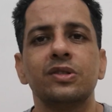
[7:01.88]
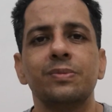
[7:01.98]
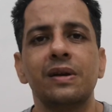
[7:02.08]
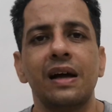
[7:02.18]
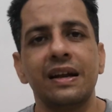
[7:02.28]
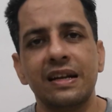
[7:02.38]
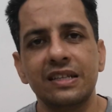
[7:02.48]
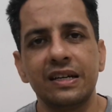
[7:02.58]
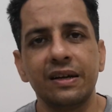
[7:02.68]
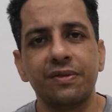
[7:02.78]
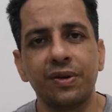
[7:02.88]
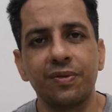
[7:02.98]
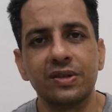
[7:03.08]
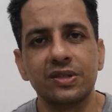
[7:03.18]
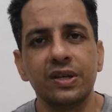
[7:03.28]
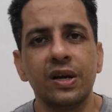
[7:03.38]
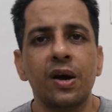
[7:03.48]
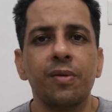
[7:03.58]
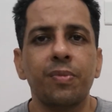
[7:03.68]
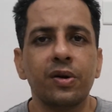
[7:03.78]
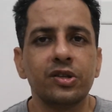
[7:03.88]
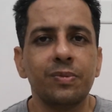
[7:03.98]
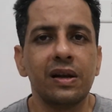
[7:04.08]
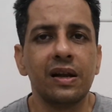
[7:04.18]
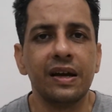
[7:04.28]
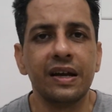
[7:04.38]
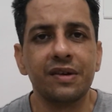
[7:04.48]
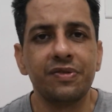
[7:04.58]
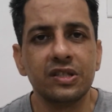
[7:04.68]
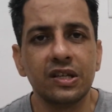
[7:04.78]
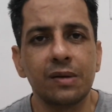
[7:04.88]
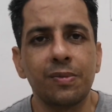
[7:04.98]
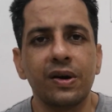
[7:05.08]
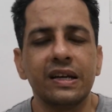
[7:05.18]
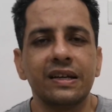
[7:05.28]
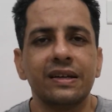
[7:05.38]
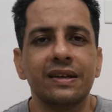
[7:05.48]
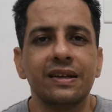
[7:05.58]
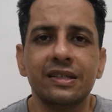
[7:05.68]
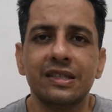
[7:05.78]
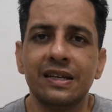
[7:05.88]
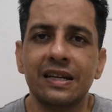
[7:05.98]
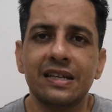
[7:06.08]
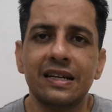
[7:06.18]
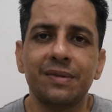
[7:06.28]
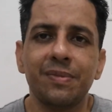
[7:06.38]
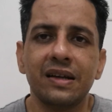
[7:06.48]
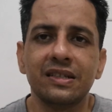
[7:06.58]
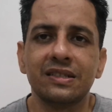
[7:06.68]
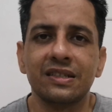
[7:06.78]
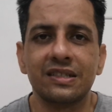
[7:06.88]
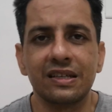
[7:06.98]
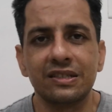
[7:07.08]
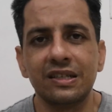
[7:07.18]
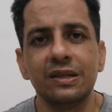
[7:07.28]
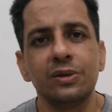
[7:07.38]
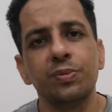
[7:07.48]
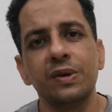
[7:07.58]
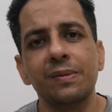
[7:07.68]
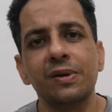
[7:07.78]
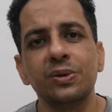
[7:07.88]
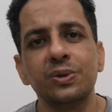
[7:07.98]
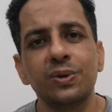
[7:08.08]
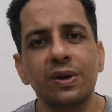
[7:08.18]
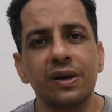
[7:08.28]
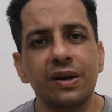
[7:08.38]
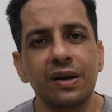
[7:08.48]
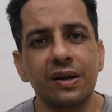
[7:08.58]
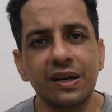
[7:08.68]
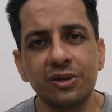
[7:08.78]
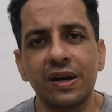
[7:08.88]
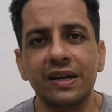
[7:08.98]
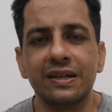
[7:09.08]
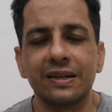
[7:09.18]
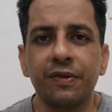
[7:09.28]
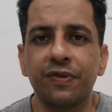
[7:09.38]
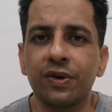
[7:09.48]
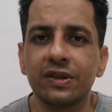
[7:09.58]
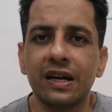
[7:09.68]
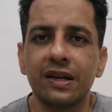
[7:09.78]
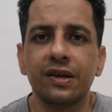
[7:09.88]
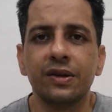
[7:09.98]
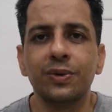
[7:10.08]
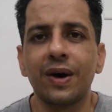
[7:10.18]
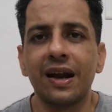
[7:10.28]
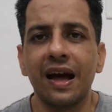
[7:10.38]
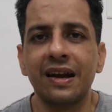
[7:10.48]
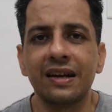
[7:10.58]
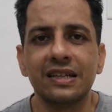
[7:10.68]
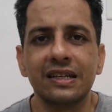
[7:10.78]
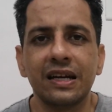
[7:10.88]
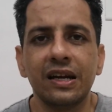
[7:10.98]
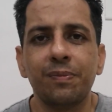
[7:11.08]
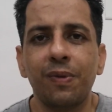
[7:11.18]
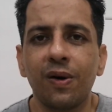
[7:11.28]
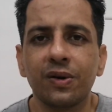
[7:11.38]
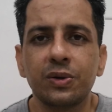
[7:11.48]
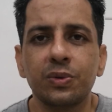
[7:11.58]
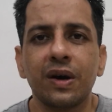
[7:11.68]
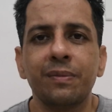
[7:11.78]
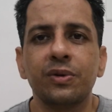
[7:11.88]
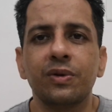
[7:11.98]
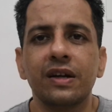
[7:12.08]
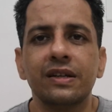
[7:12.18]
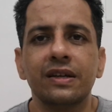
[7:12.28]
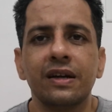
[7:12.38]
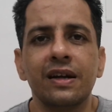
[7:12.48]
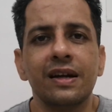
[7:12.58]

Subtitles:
possible energetic frequency possible in a physical body. This energetic match is necessary to be able to reunite. Before that, you are energetically blocked to come together.